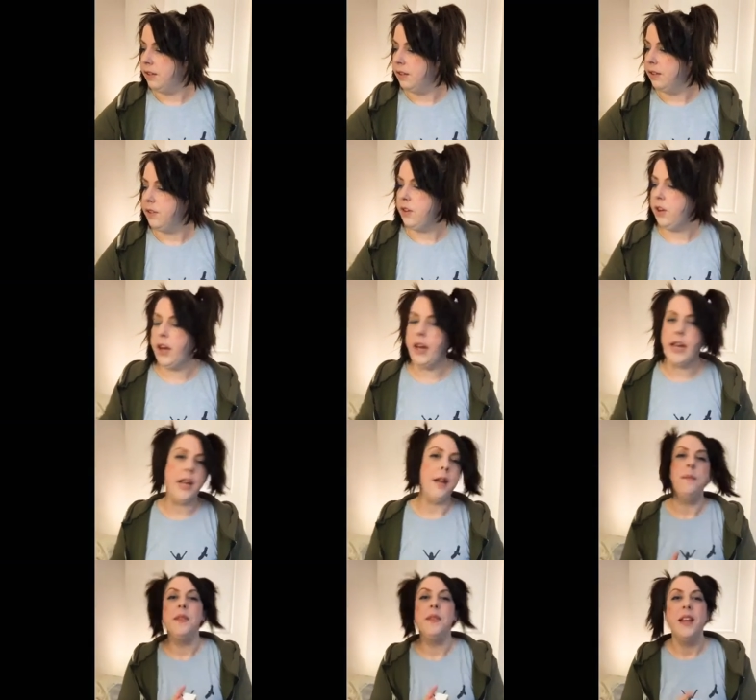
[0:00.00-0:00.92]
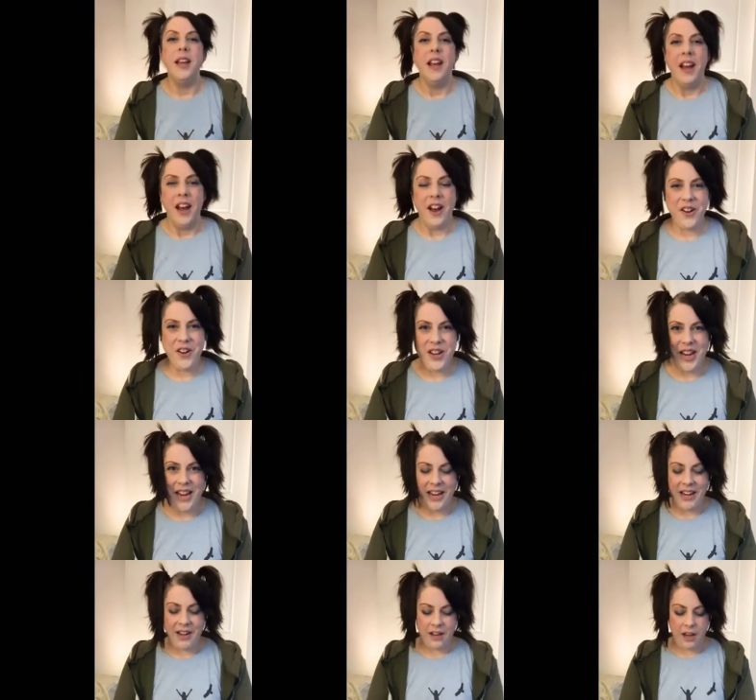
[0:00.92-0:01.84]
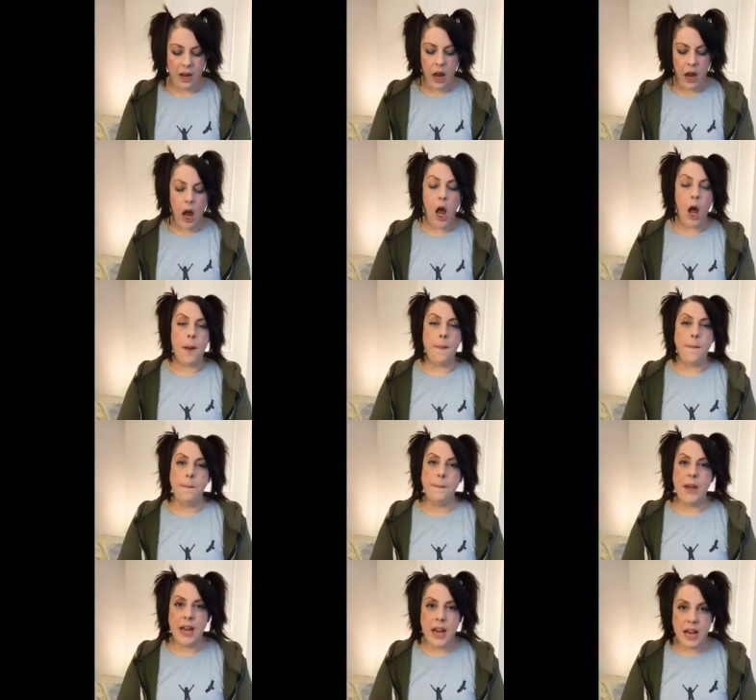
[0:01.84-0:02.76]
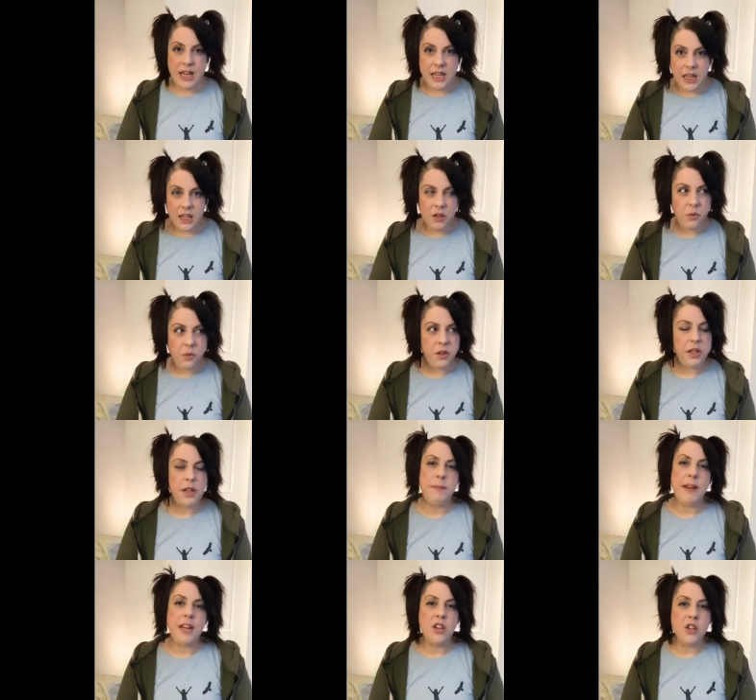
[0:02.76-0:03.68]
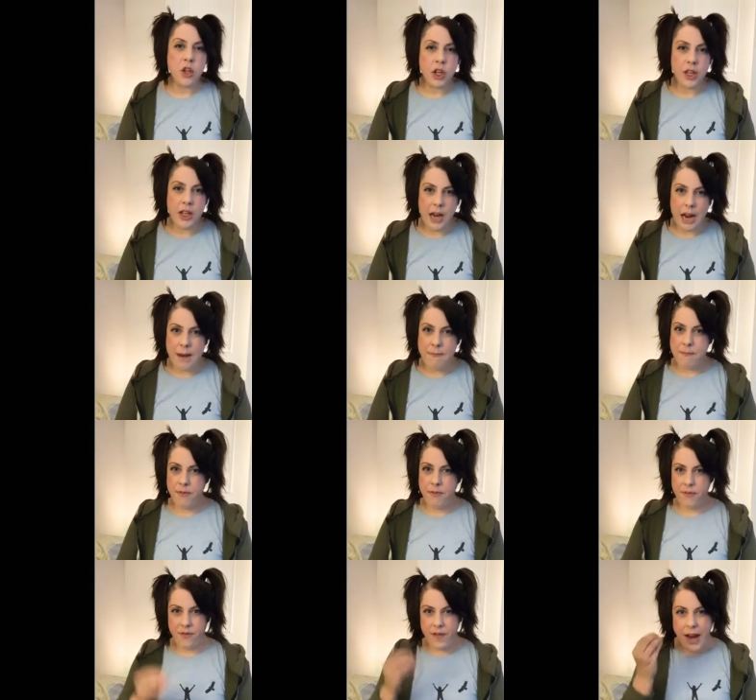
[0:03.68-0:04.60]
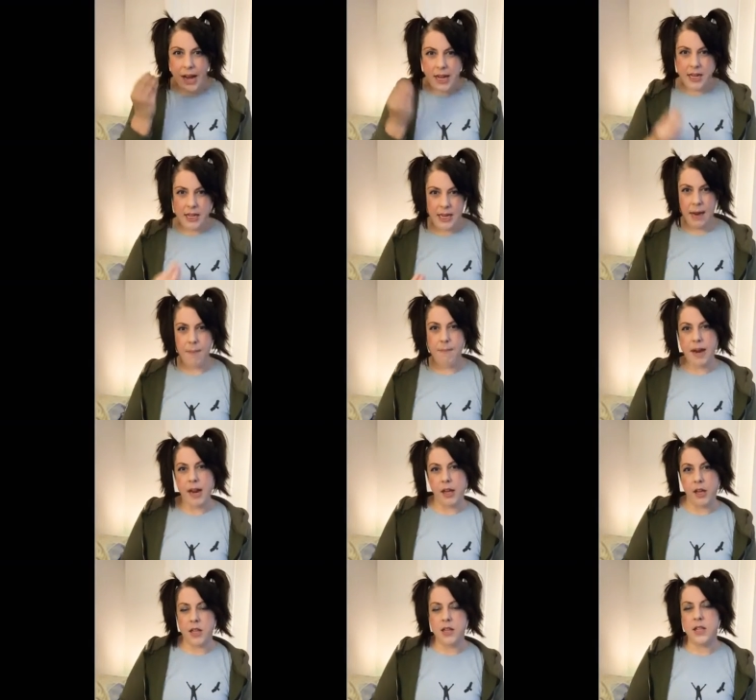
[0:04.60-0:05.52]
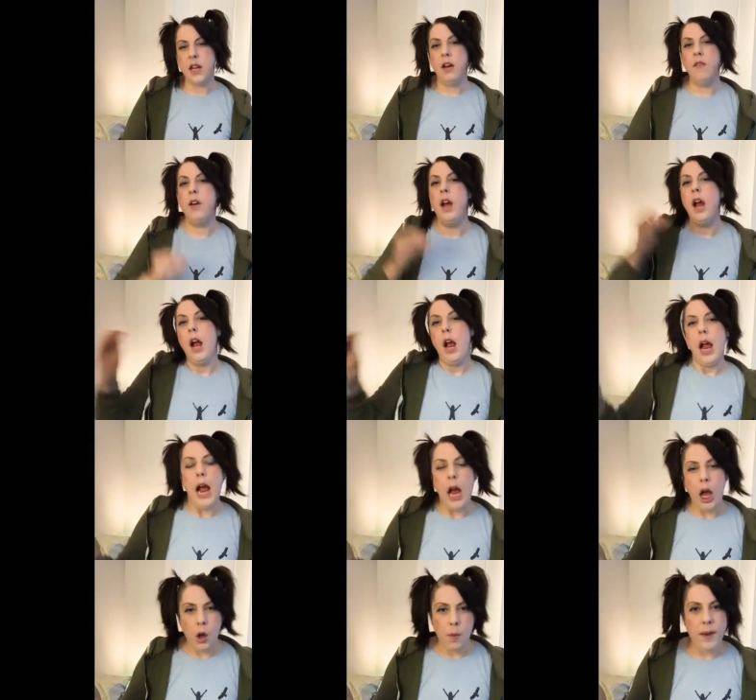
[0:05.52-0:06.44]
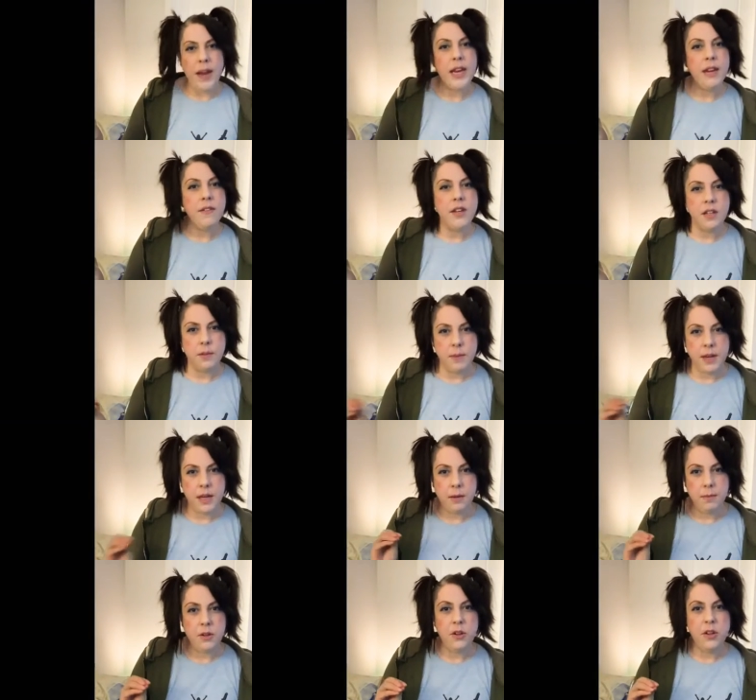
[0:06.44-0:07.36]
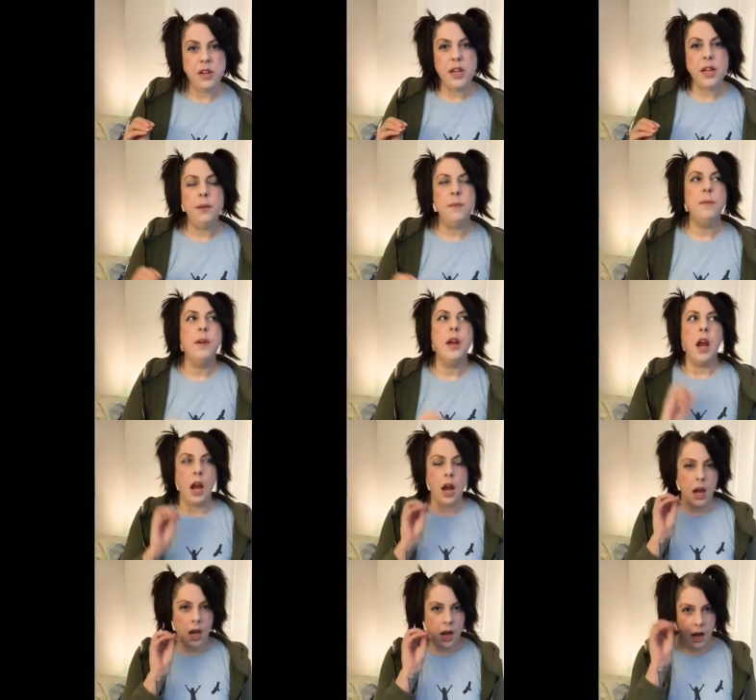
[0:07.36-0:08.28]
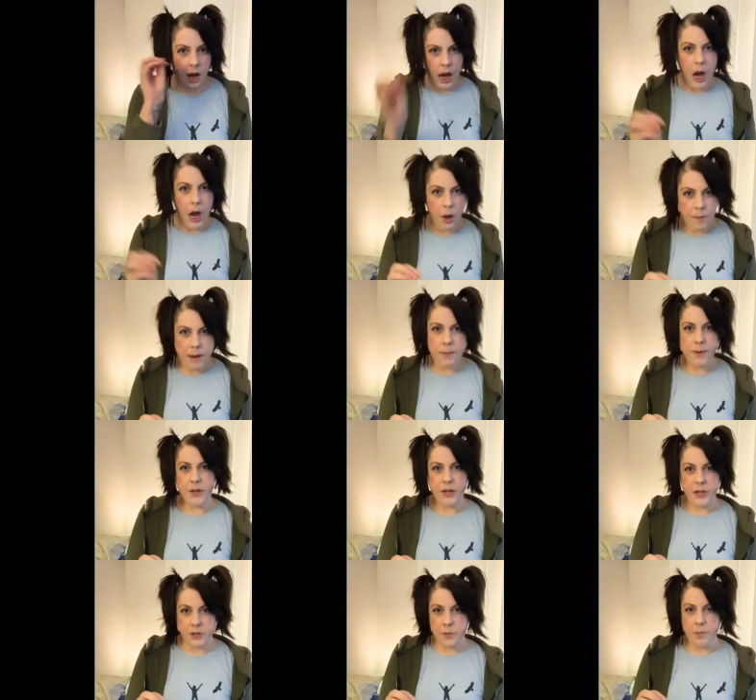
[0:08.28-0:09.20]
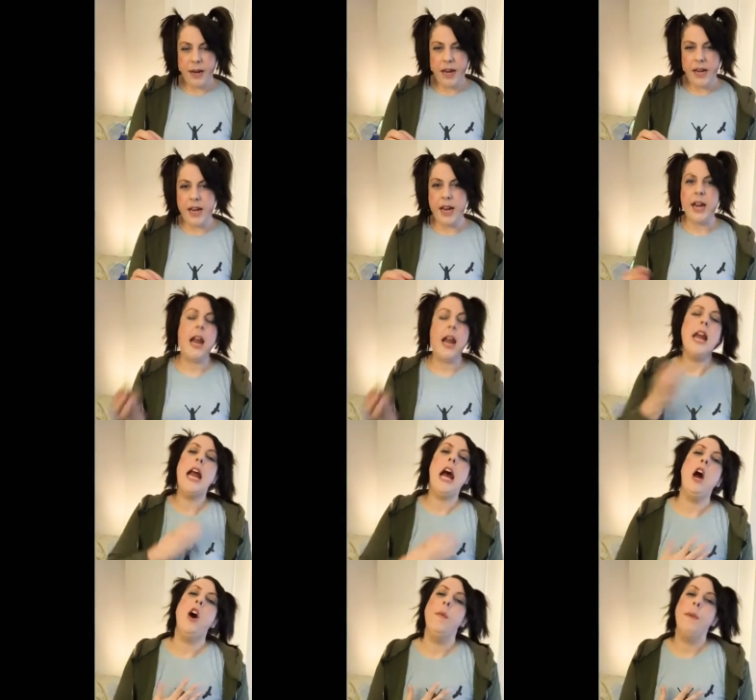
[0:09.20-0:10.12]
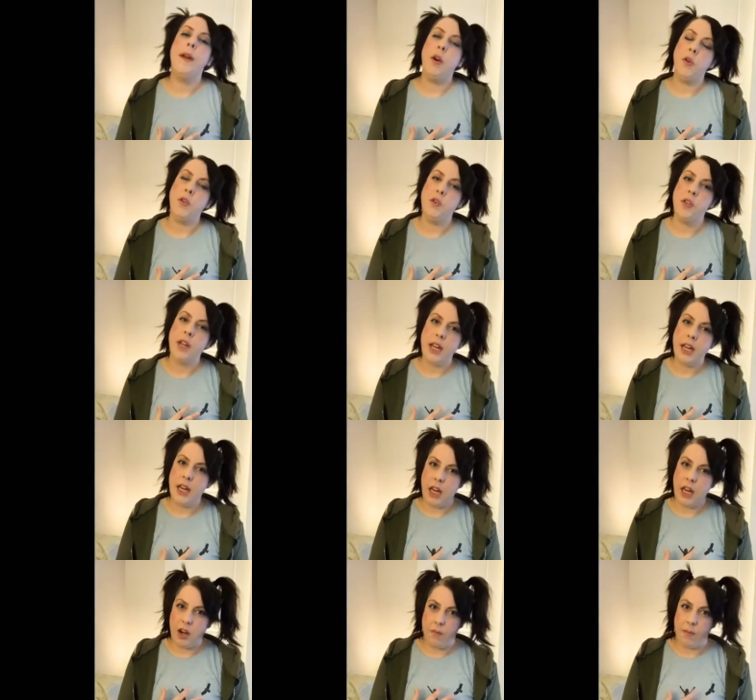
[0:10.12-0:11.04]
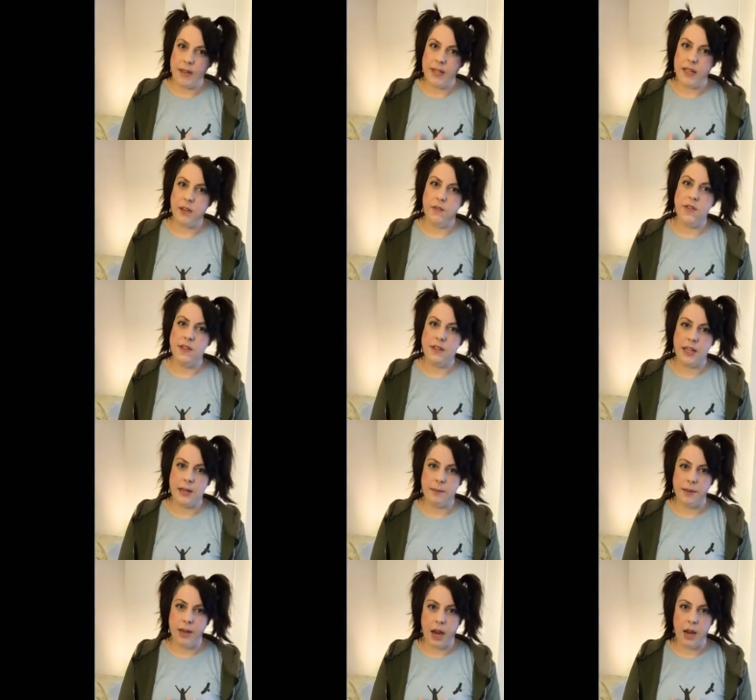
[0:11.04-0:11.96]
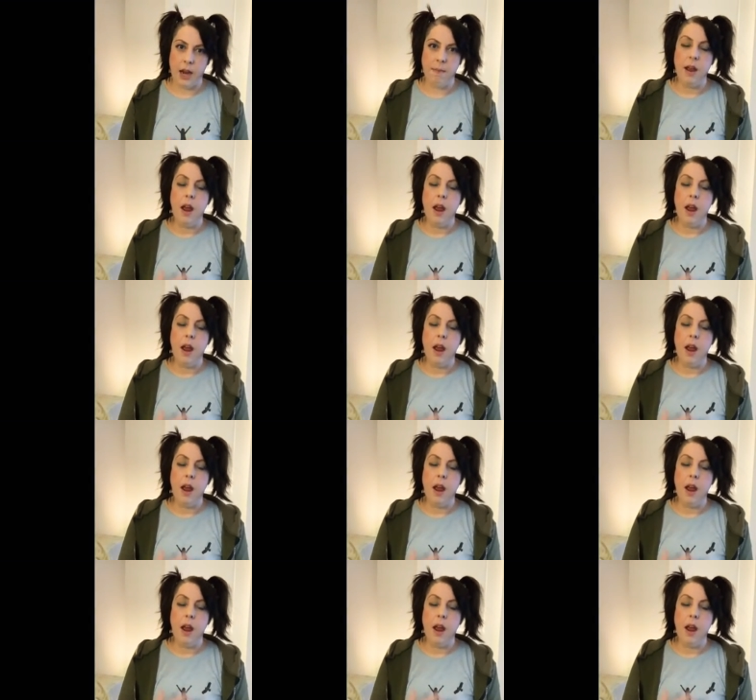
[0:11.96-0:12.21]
Naughty. Okay. And I need to really make sure that I'm finding that balance of how am I giving to my community, how am I participating, and how am I also taking care of myself at the same time.